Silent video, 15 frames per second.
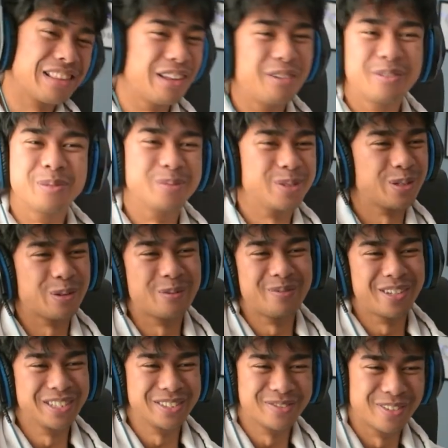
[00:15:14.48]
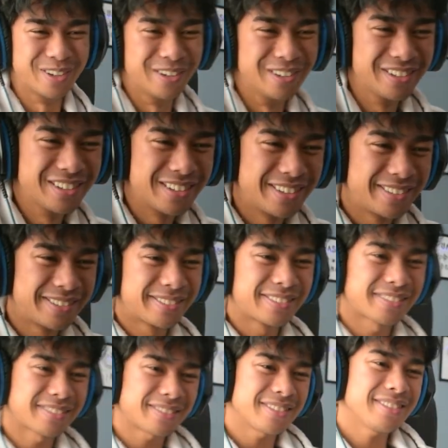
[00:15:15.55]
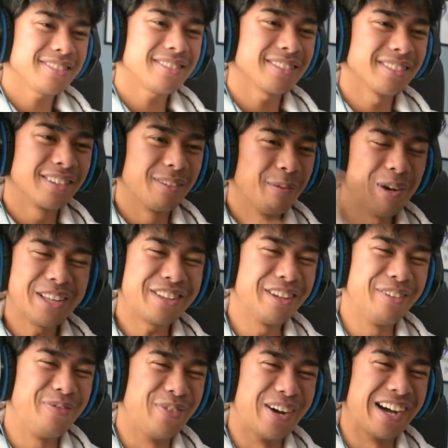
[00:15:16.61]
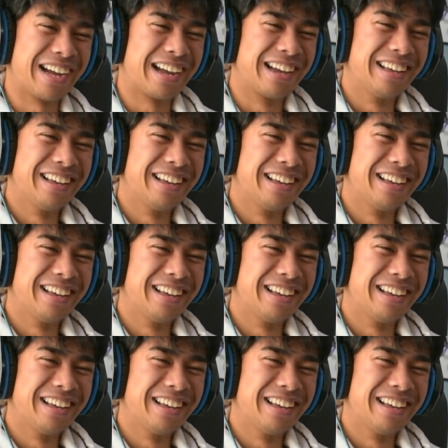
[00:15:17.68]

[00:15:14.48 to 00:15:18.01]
love him so much, bro. What the fuck?